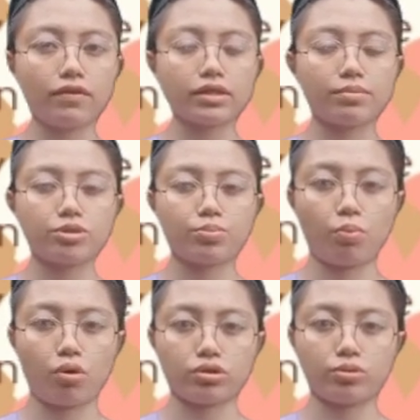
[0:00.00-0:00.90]
by giving
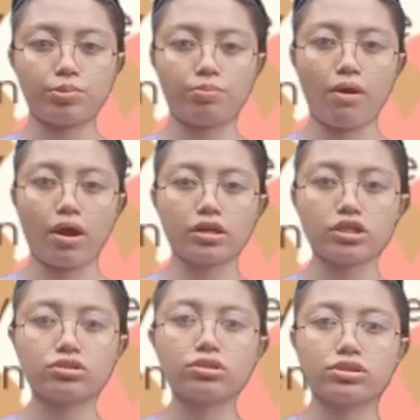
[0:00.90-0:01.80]
them support to
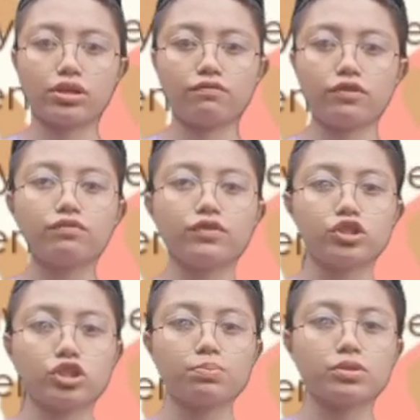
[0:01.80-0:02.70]
prepare the children
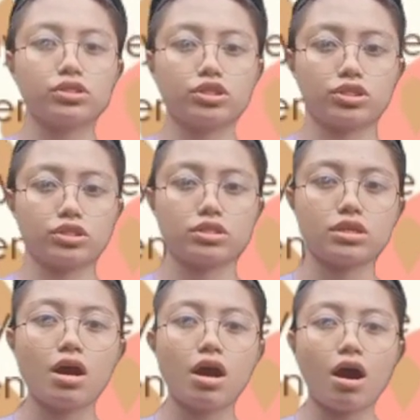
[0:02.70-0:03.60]
for future
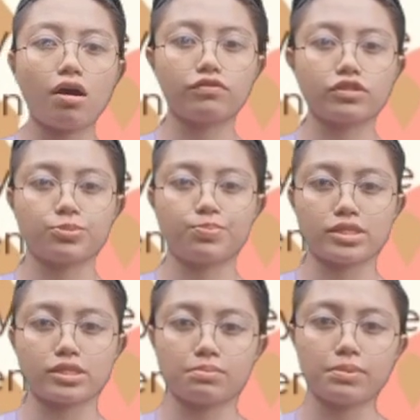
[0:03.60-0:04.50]
positions of
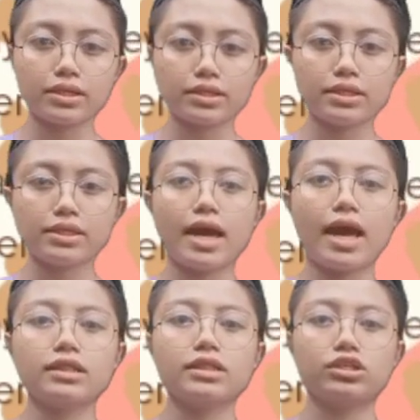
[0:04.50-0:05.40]

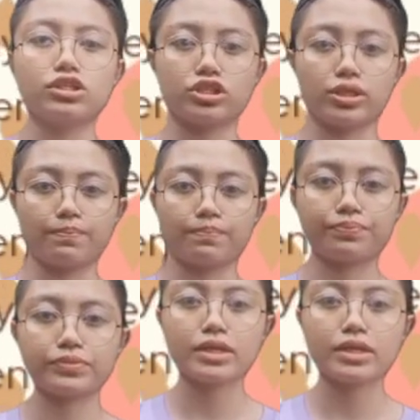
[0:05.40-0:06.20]
responsibility and leadership.